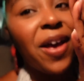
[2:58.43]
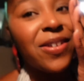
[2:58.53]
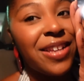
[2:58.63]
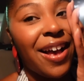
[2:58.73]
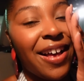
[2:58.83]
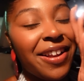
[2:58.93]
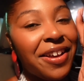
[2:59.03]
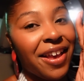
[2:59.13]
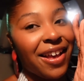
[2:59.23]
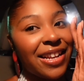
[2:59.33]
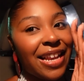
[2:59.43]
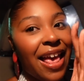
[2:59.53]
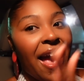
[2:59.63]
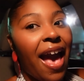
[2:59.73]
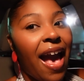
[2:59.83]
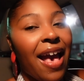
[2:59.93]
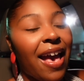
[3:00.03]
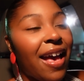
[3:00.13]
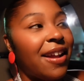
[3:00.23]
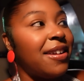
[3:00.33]
outside again,
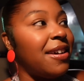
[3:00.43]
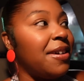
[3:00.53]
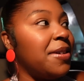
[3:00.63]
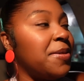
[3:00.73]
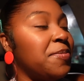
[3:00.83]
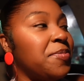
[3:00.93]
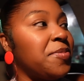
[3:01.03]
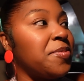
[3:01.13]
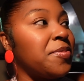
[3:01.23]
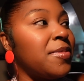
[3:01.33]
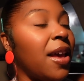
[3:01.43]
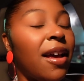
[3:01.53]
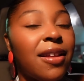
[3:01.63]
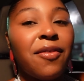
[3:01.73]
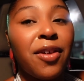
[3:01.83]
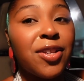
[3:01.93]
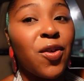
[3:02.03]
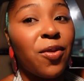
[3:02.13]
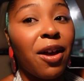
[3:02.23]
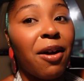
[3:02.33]
and yeah, the event is
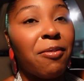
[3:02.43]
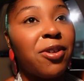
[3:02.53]
over, y'all.